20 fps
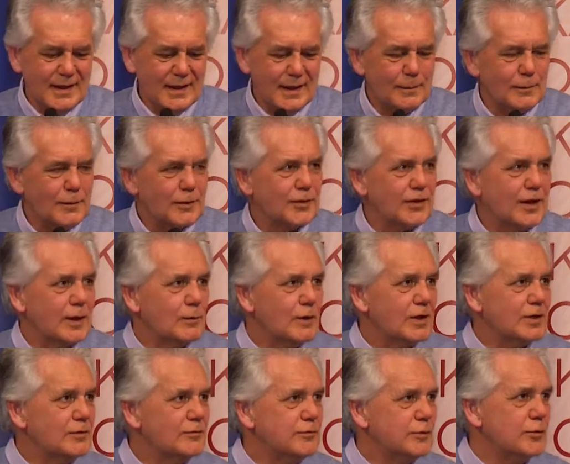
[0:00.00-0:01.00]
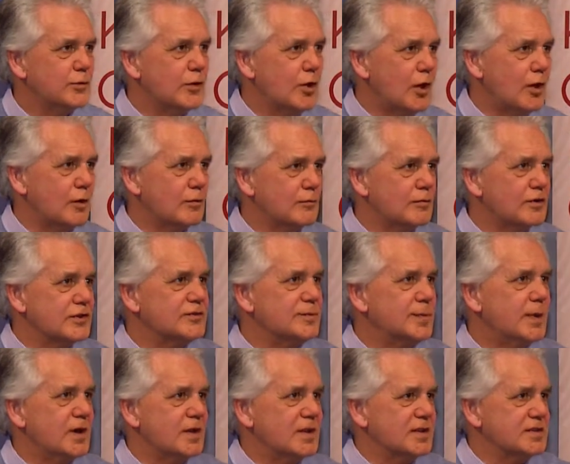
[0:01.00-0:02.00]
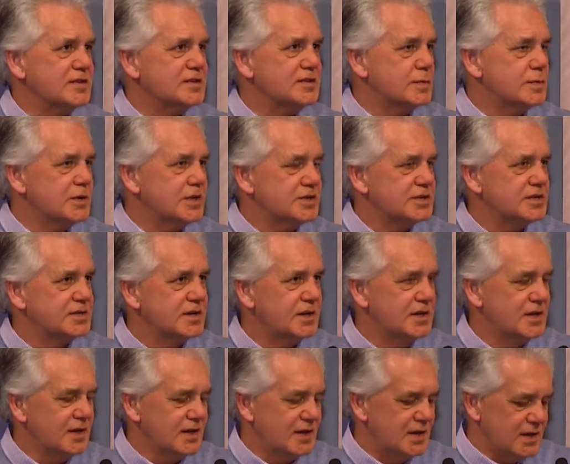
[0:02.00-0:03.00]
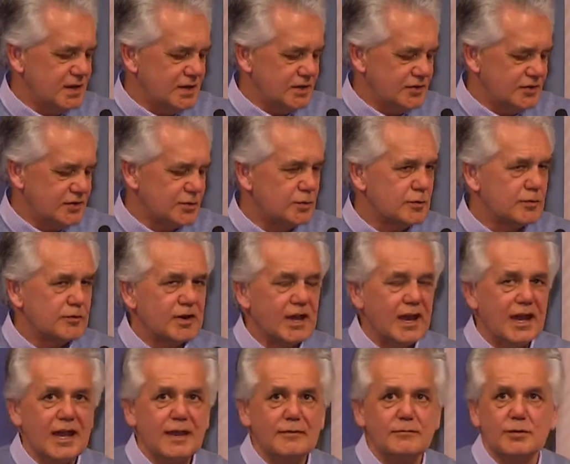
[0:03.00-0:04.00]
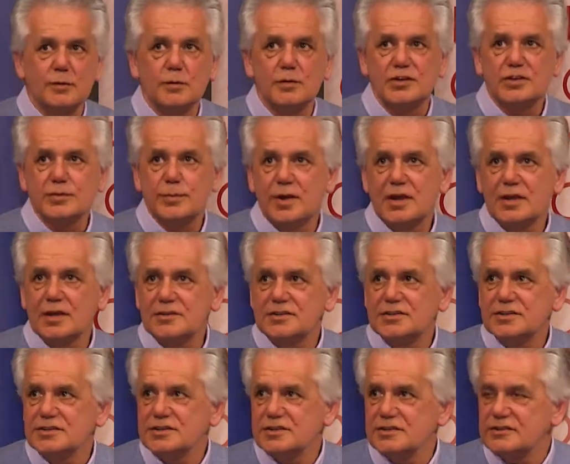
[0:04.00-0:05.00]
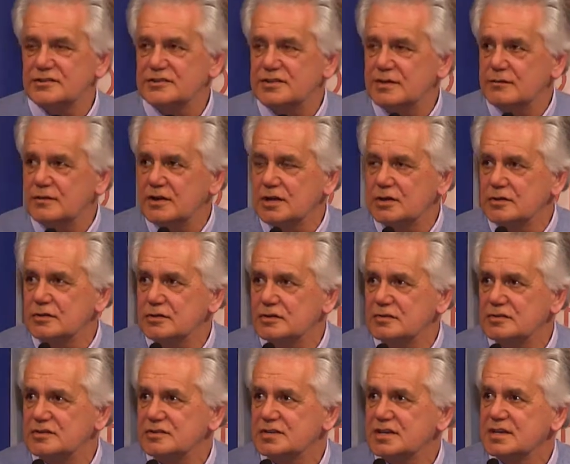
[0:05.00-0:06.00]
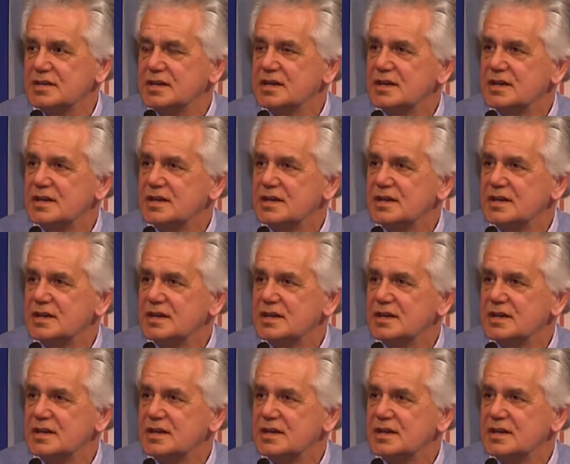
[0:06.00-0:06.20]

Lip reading: And with that wonderful non-response which children have and which politicians never lose,